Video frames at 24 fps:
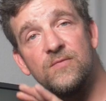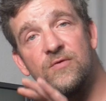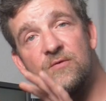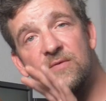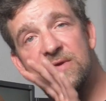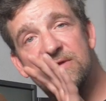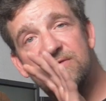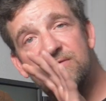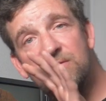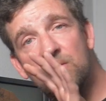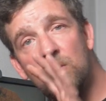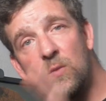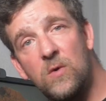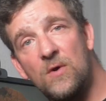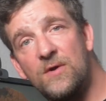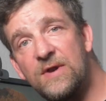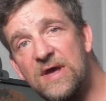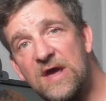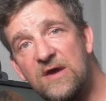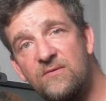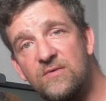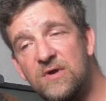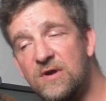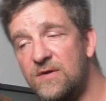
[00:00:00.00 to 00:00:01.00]
There is
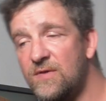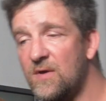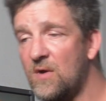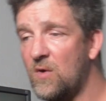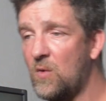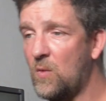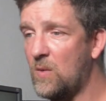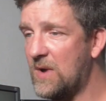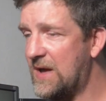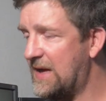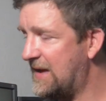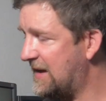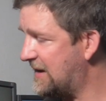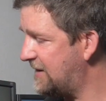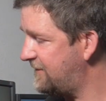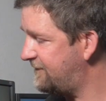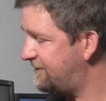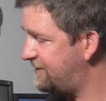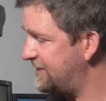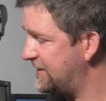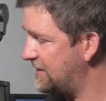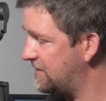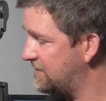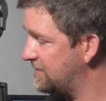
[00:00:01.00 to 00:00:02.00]
one area though where I
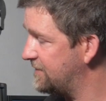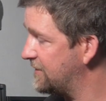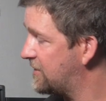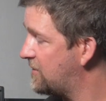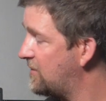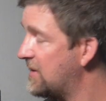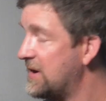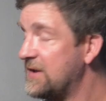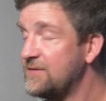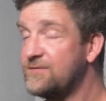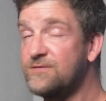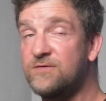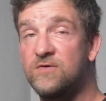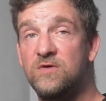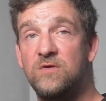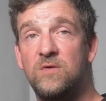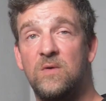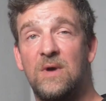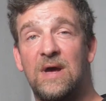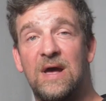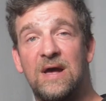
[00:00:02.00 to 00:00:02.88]
feel the Crane 2